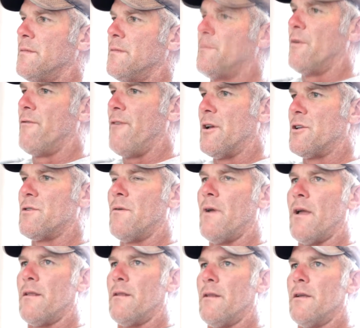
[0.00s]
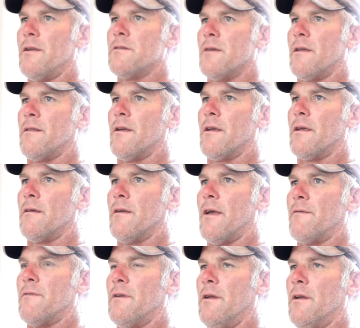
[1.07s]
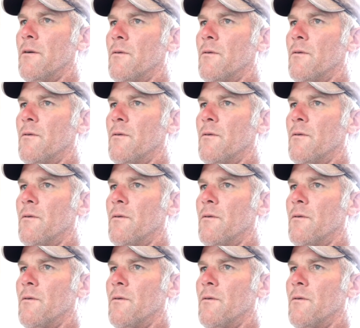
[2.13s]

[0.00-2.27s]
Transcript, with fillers: professional athletes, I think, have to deal